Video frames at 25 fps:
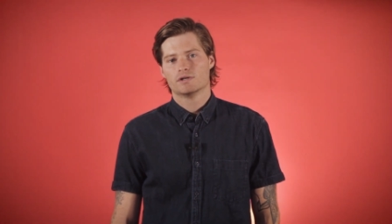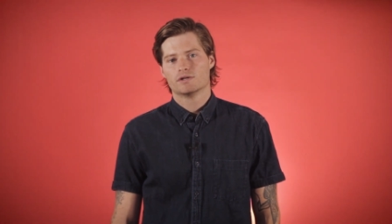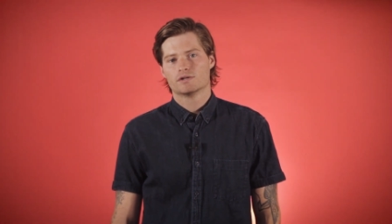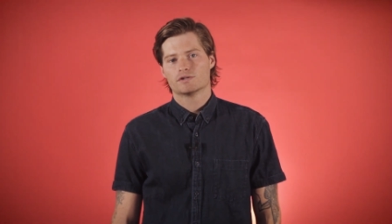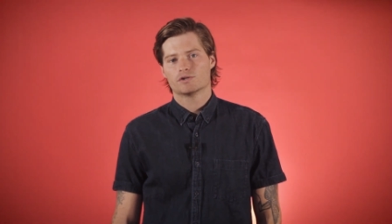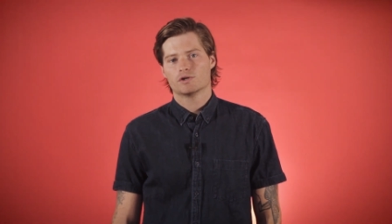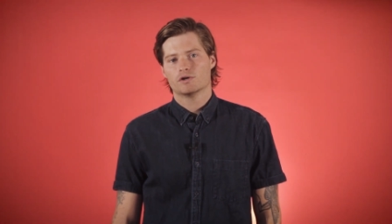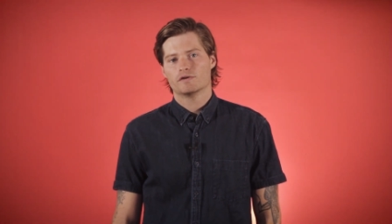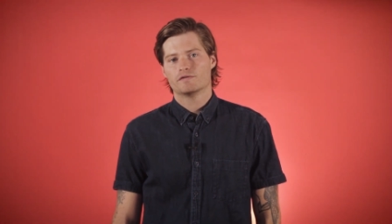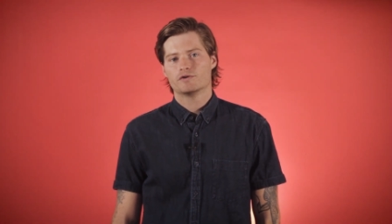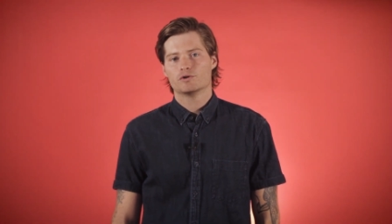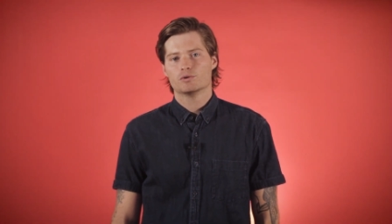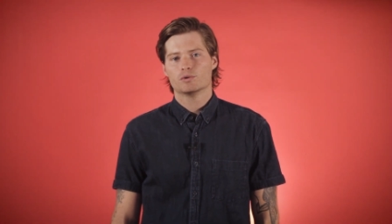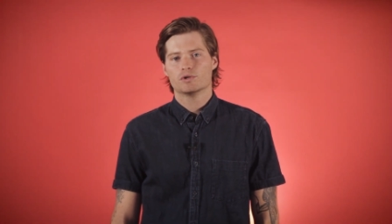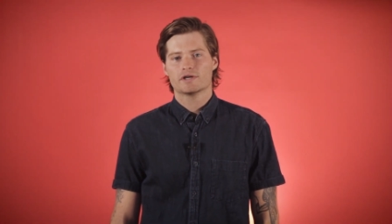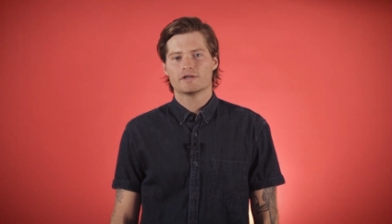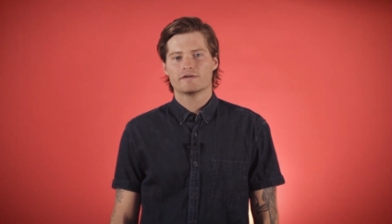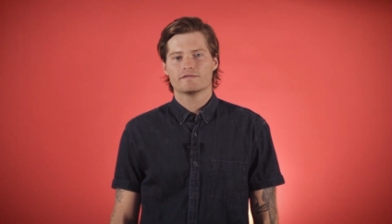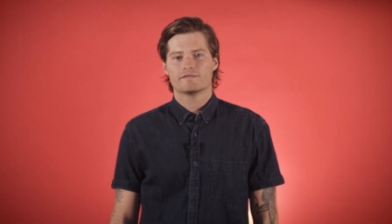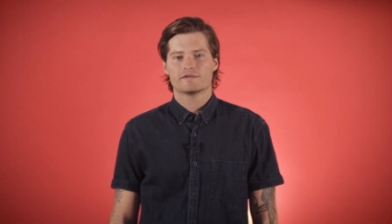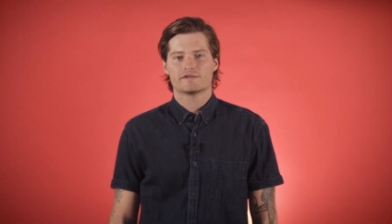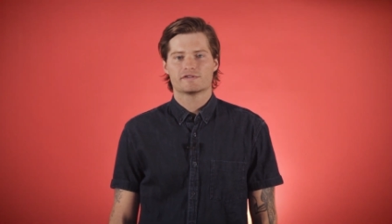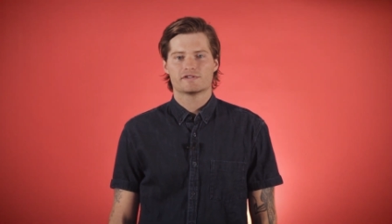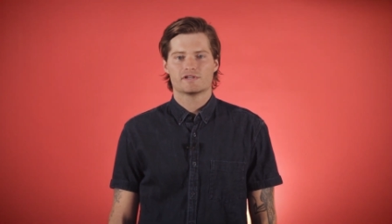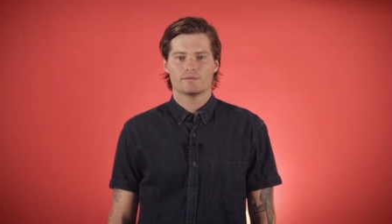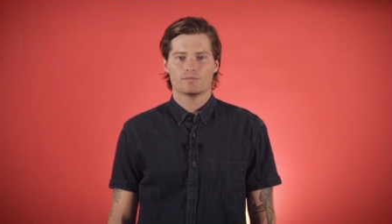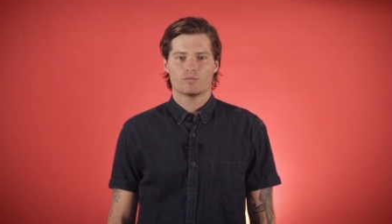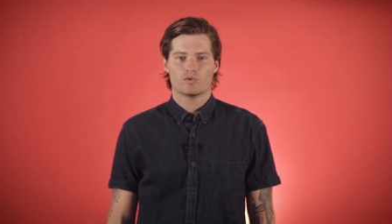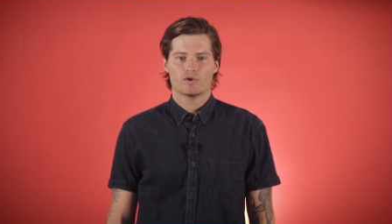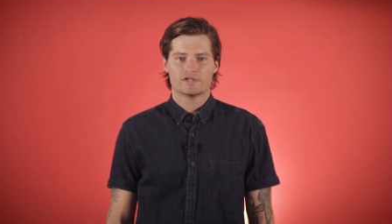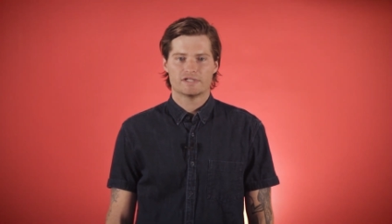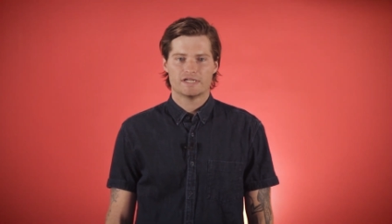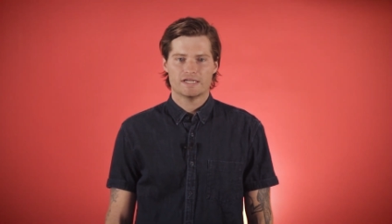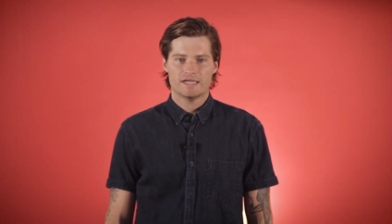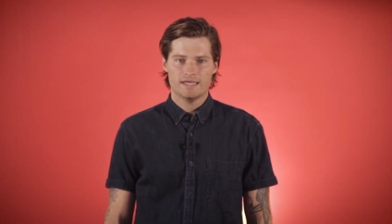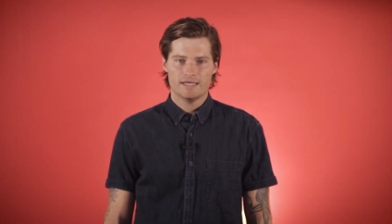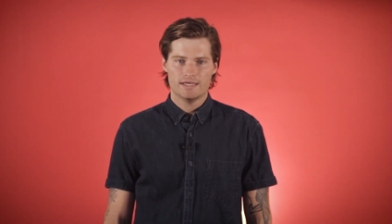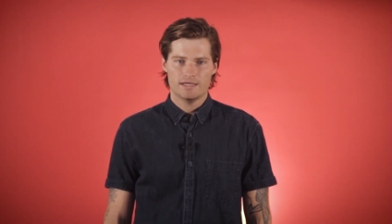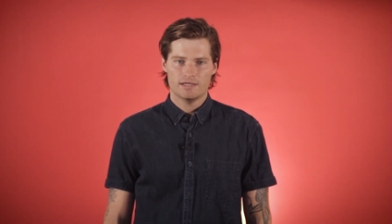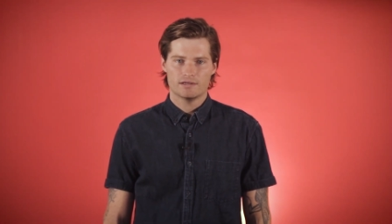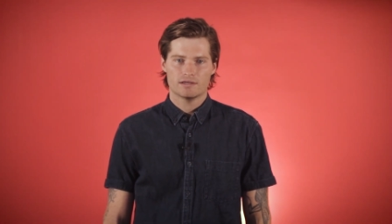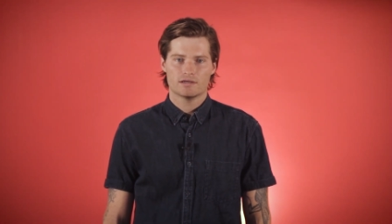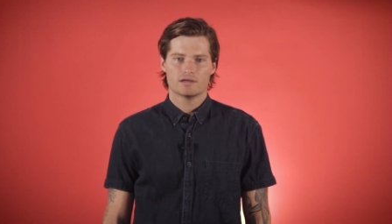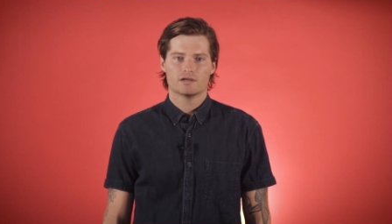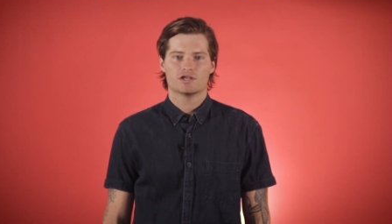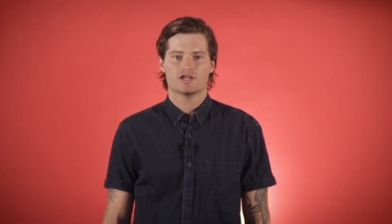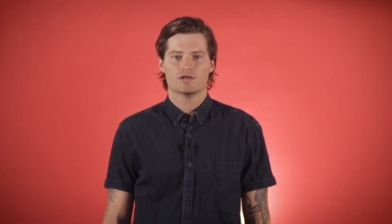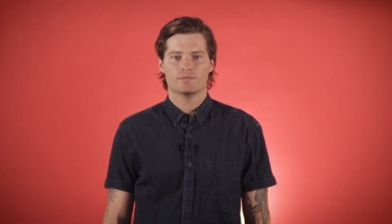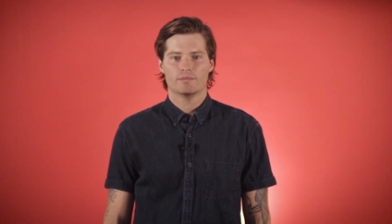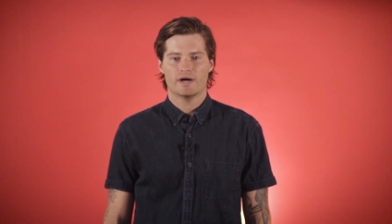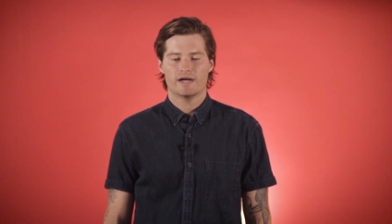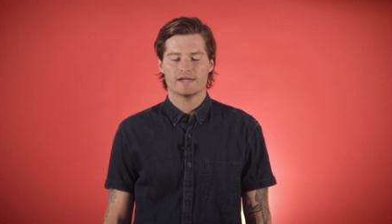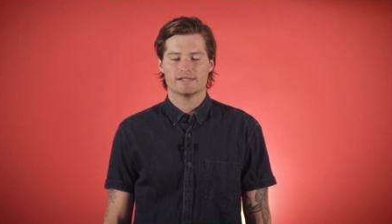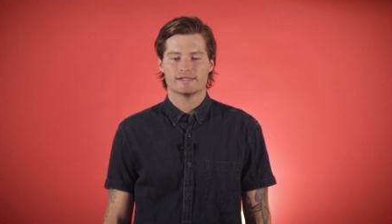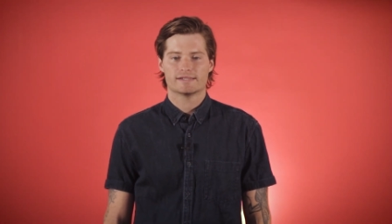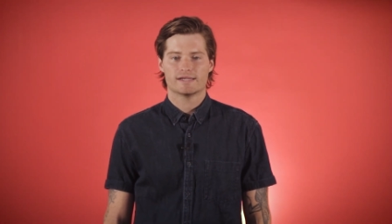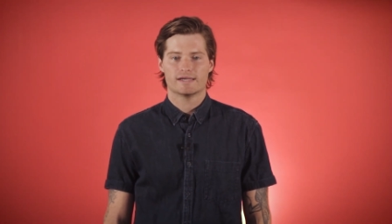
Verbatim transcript: So if you're looking for somewhere to eat, you might